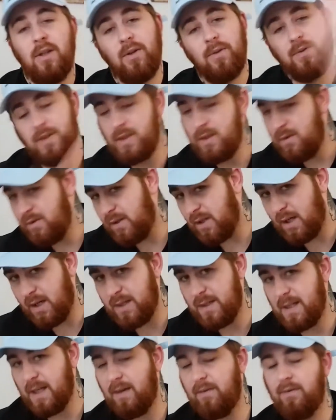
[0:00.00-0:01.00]
Obviously, you
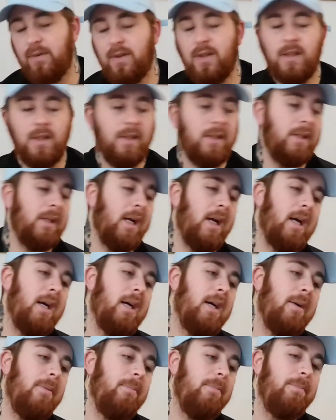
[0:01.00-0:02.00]
guys have.
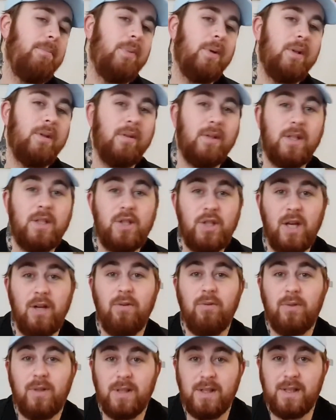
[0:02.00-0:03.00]
Um, but the
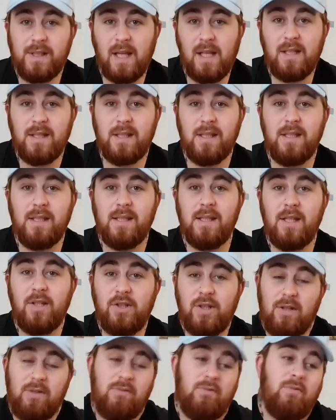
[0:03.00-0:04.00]
general consensus and the
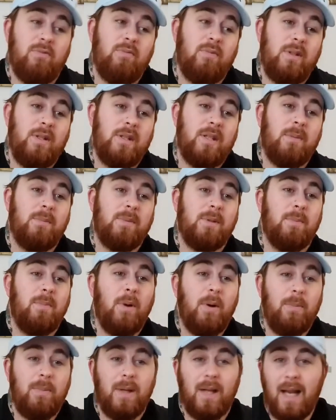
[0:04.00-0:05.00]
general, in terms of
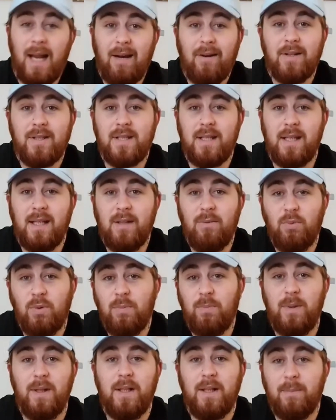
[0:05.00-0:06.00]
popularity,
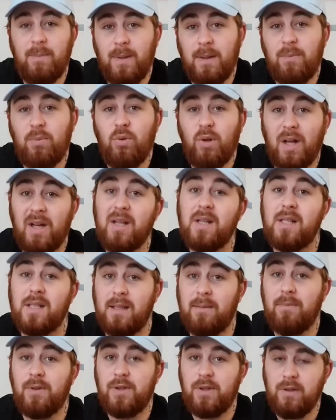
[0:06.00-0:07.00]
would be that people like
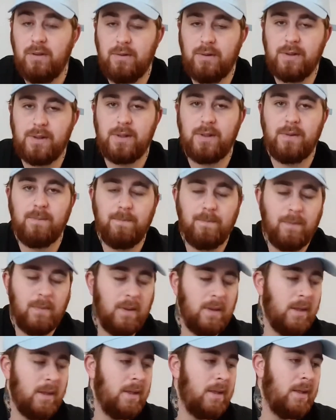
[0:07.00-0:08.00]
slimmer shoes.
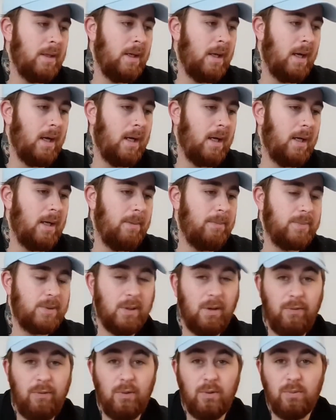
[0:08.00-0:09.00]
Um,
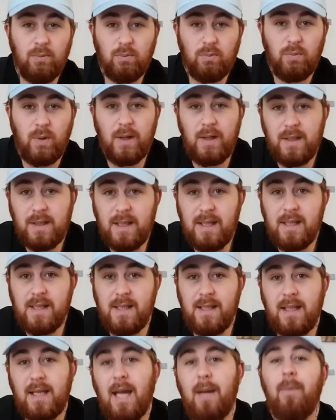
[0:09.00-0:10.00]
so I thought when
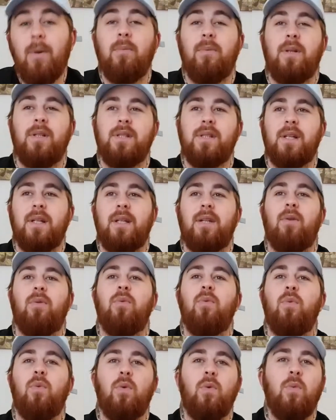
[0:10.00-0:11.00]
DC came up with this idea,
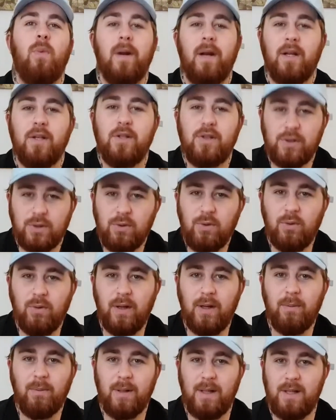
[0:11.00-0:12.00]
or, or when I saw
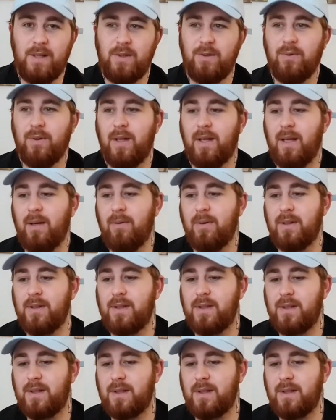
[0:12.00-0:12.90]
it, when they saw that they were